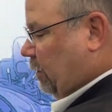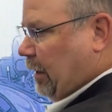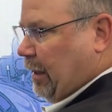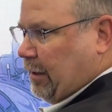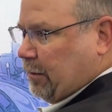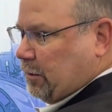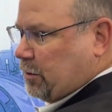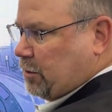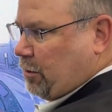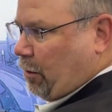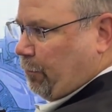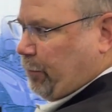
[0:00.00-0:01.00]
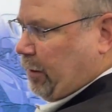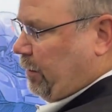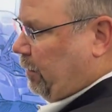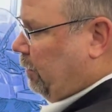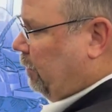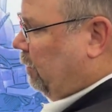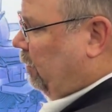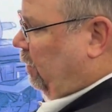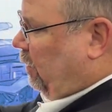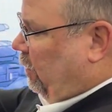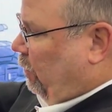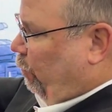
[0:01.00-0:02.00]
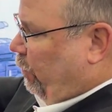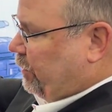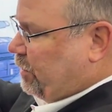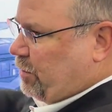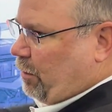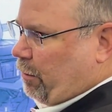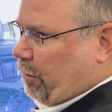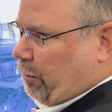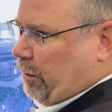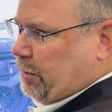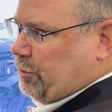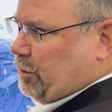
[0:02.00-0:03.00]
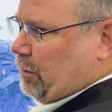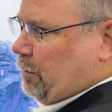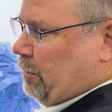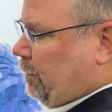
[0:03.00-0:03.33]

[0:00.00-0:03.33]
and the start button will start our engine.